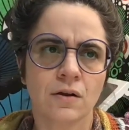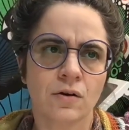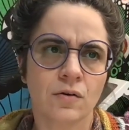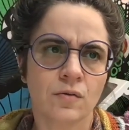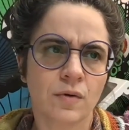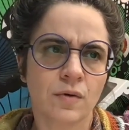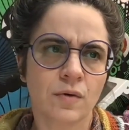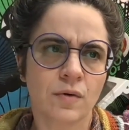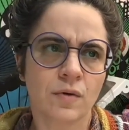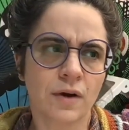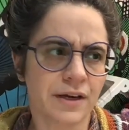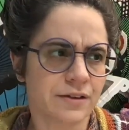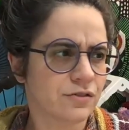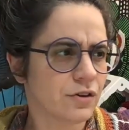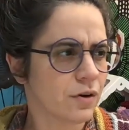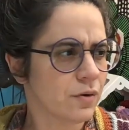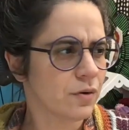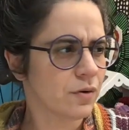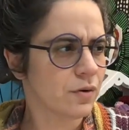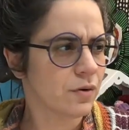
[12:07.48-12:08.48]
Right.
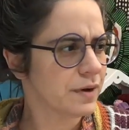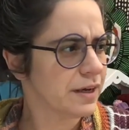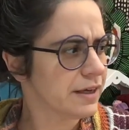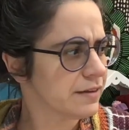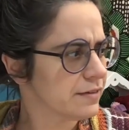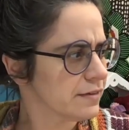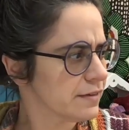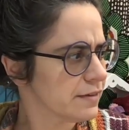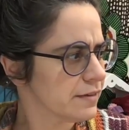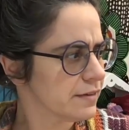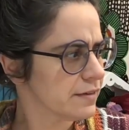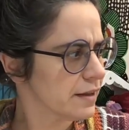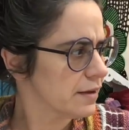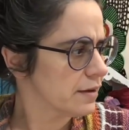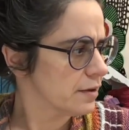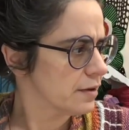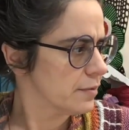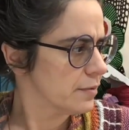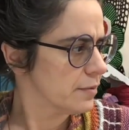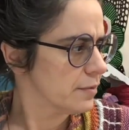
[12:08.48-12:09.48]
So it's
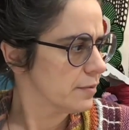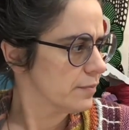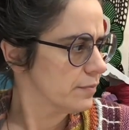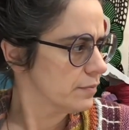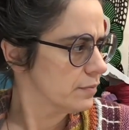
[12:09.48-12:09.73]
like, I